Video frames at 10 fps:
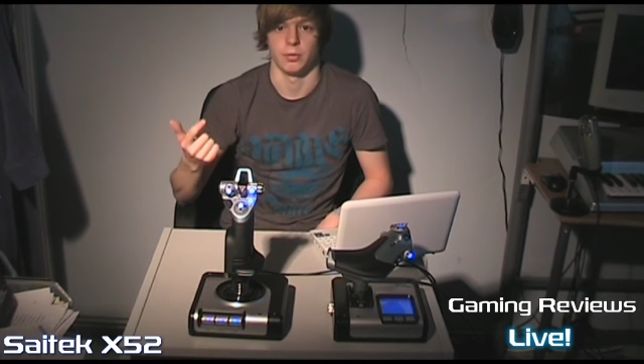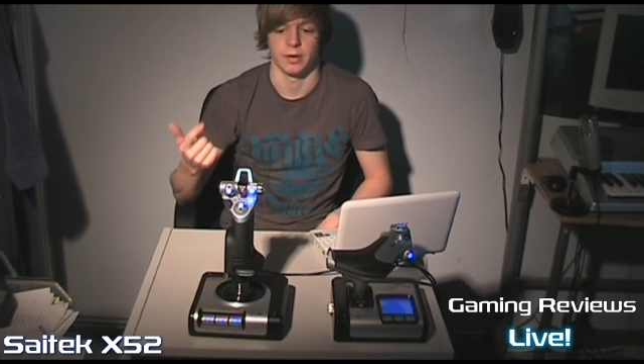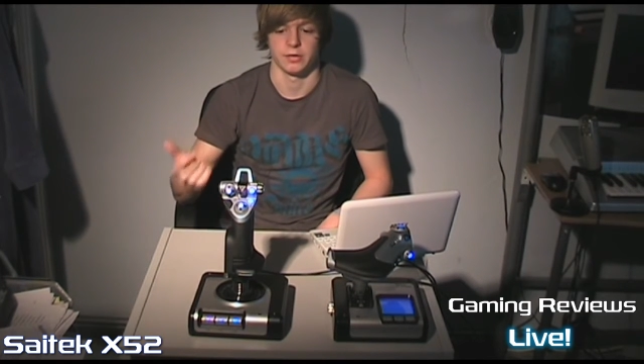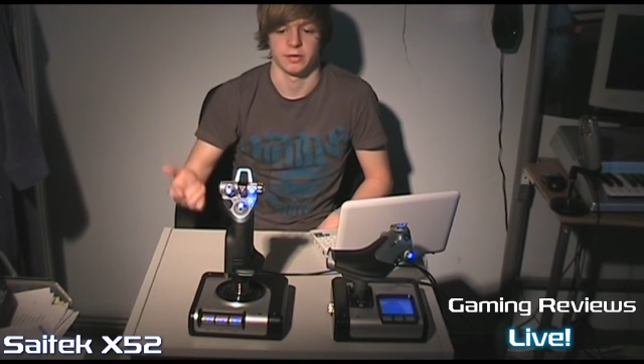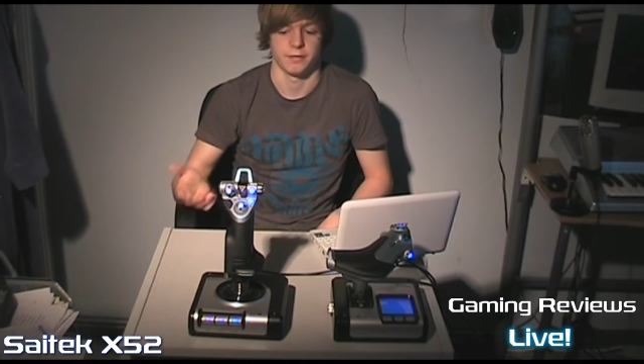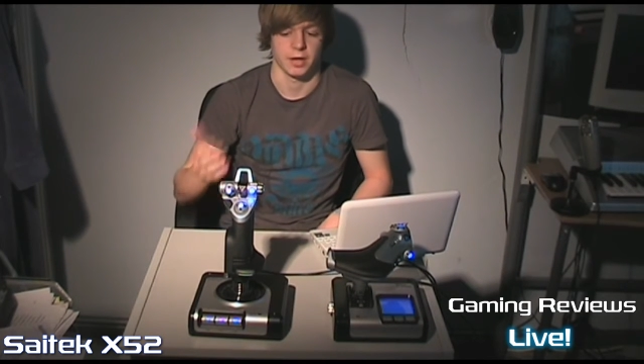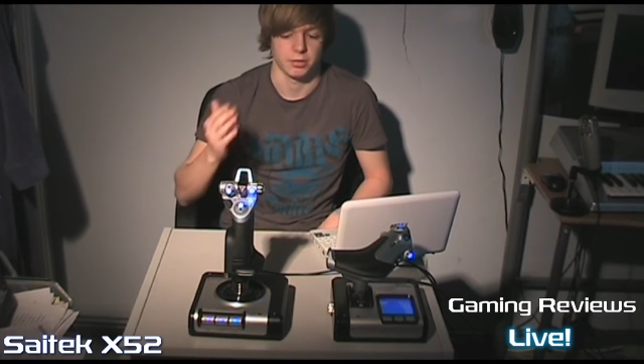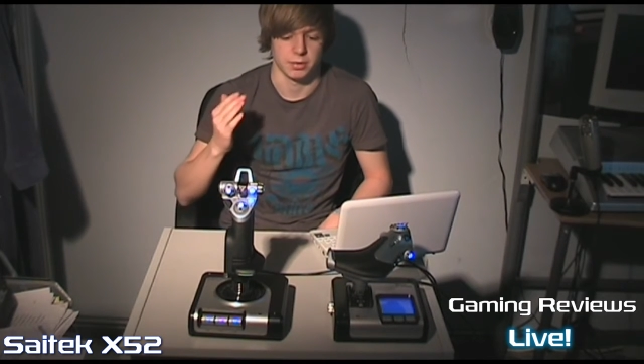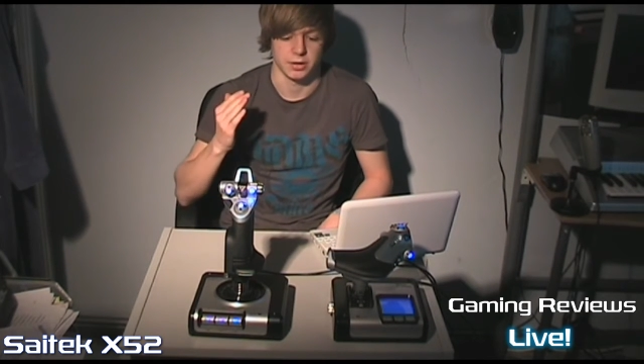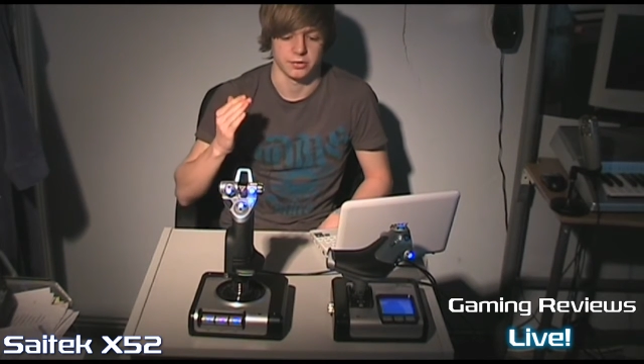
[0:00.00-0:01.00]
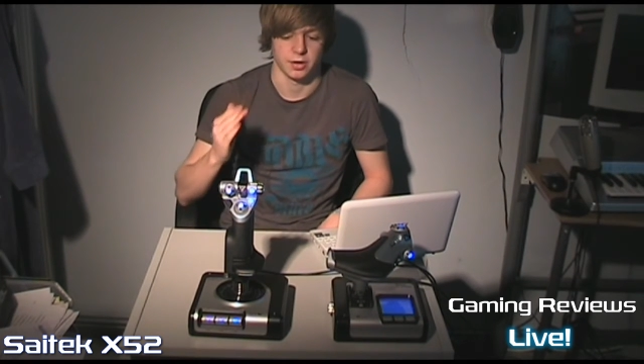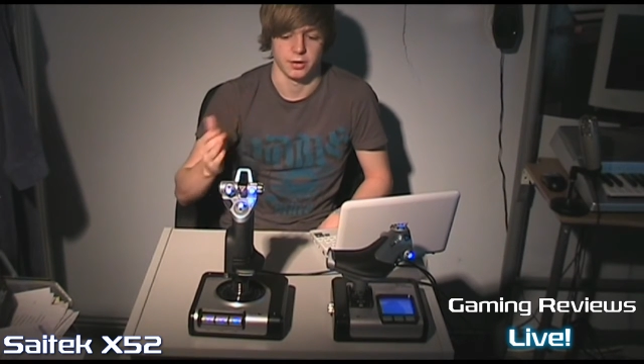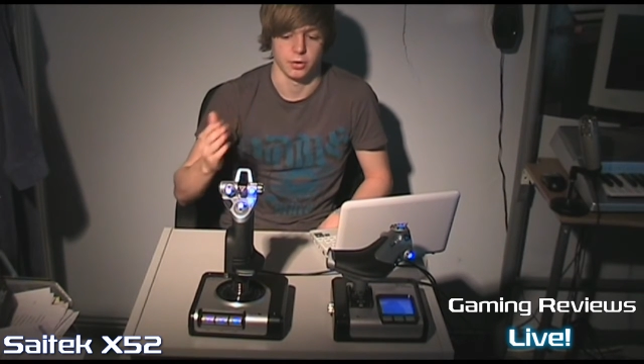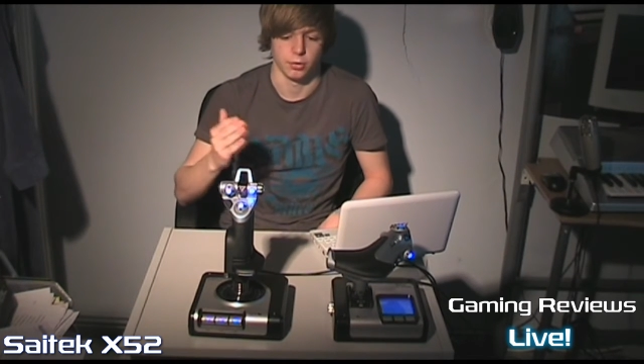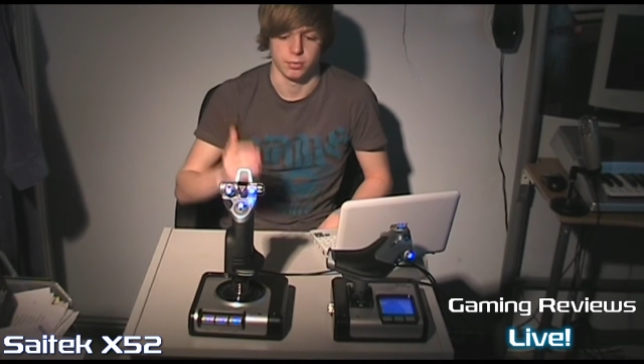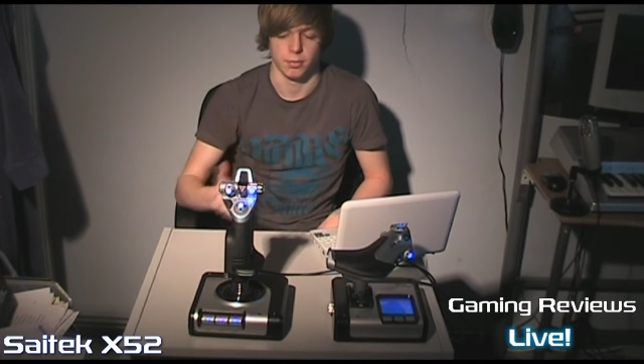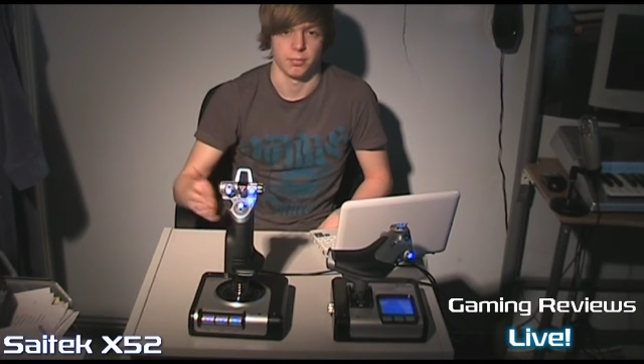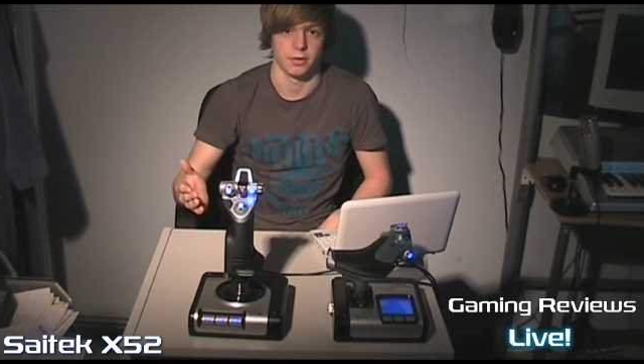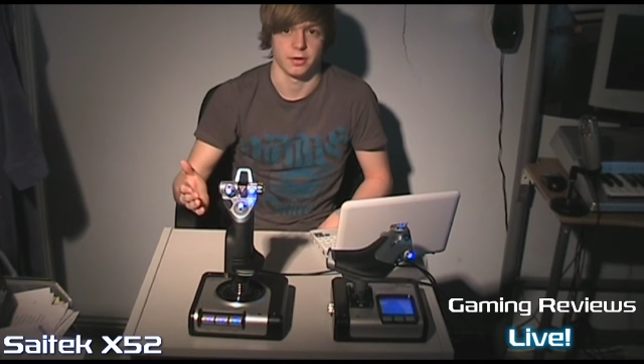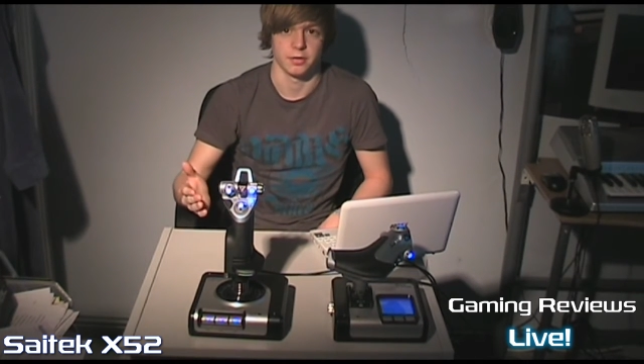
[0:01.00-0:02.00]
all that stuff that can be assigned, no
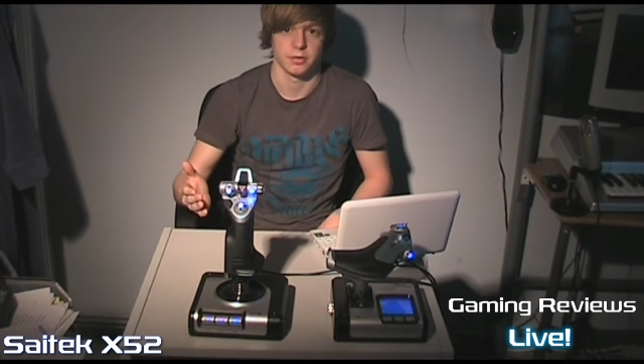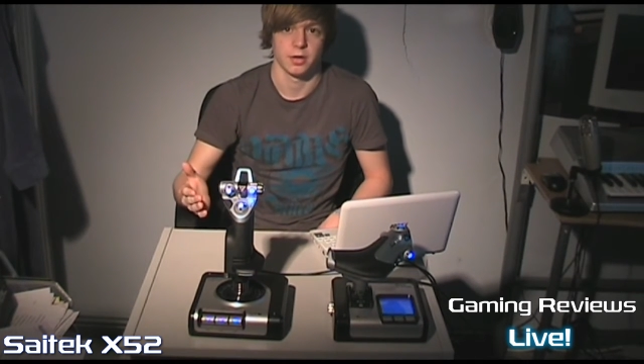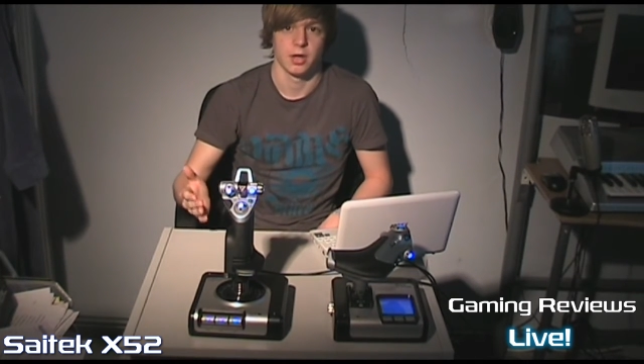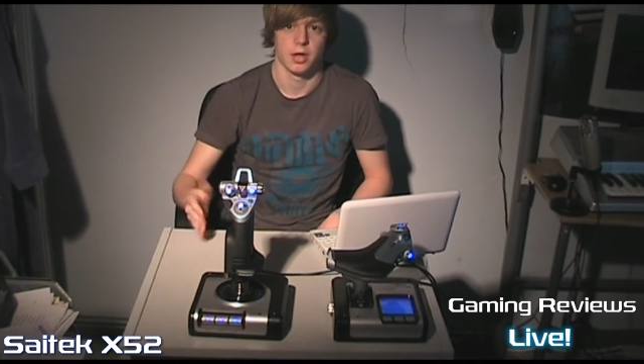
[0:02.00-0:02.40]
problem with these.